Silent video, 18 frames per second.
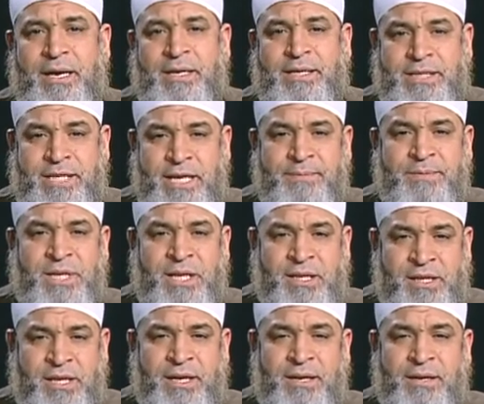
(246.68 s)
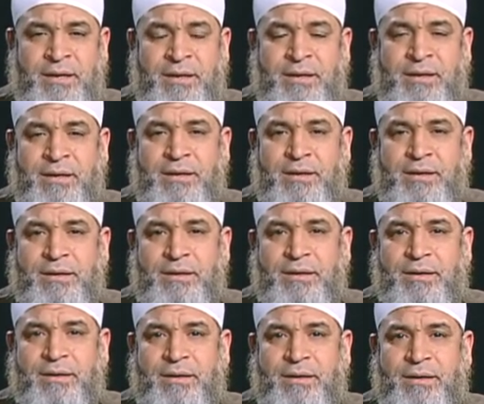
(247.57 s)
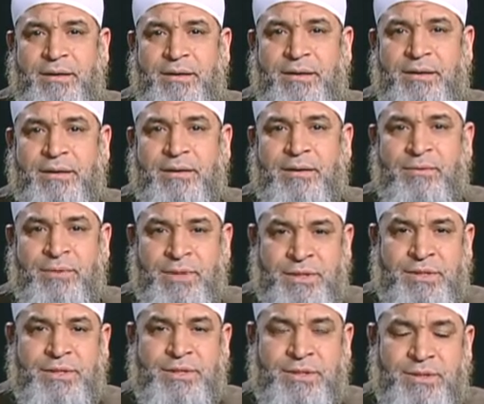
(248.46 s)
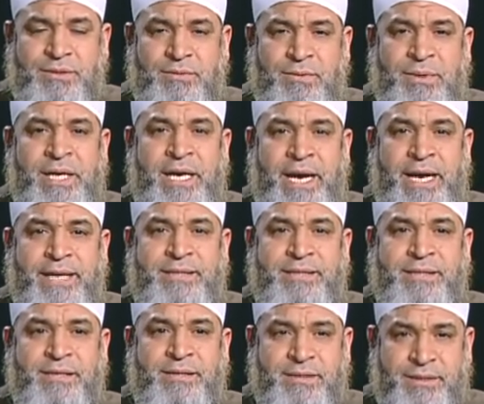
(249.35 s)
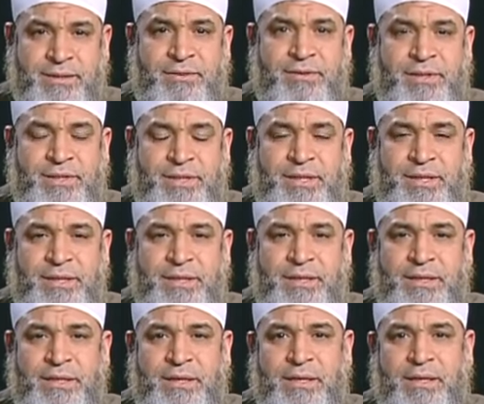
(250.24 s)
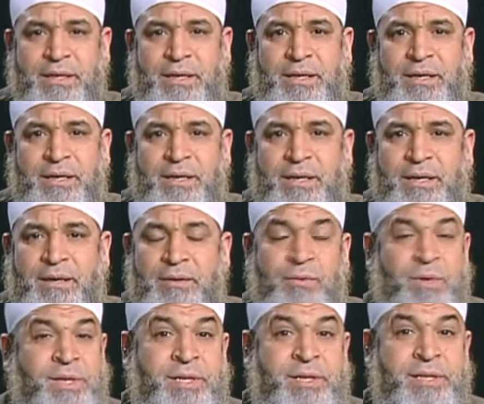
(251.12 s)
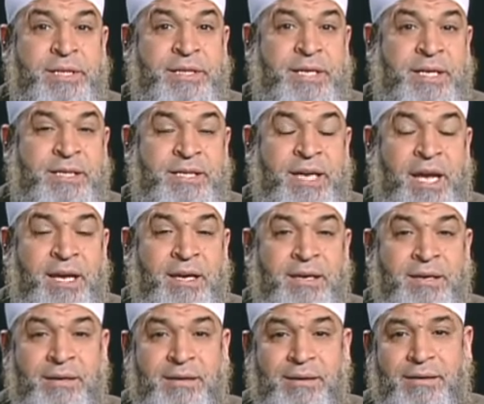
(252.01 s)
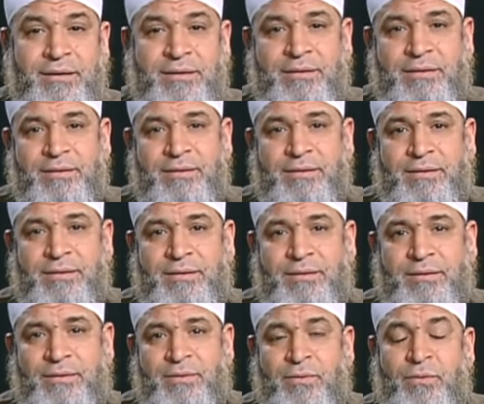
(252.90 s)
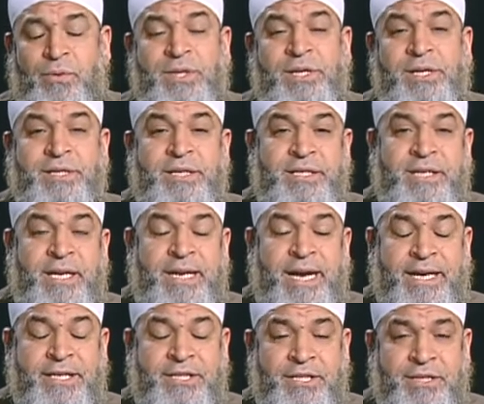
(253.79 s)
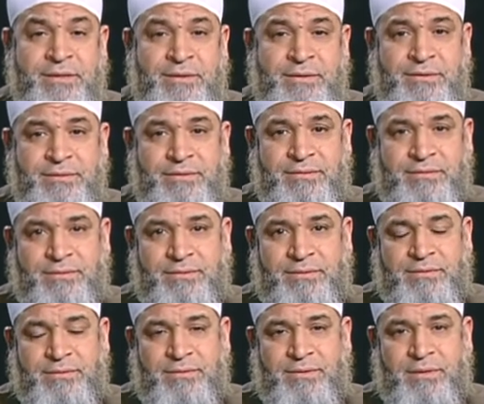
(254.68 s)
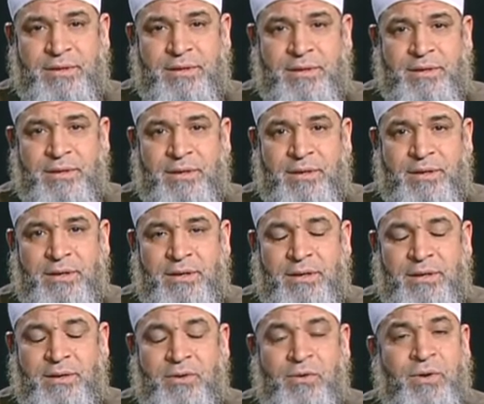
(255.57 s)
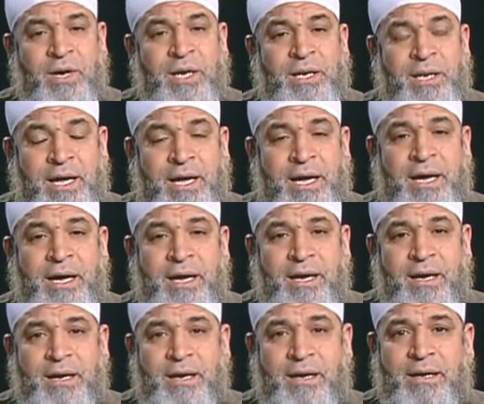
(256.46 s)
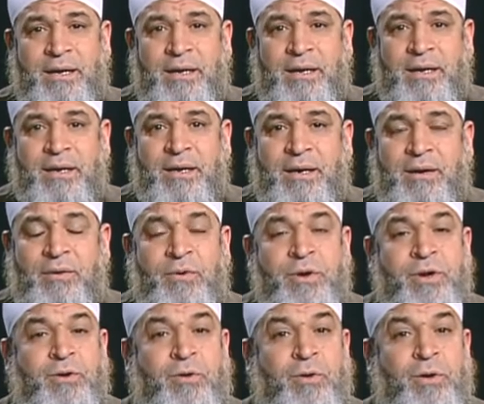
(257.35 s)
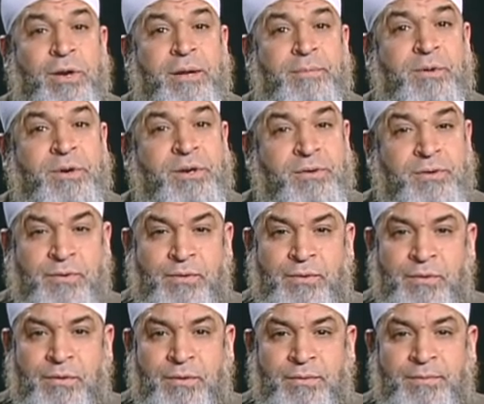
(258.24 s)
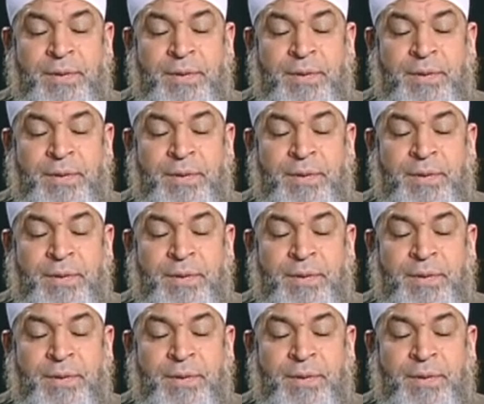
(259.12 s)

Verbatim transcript: except the thing which we had sincerity, whether it is a saying, whether it is an action. O oh Allah, we call upon you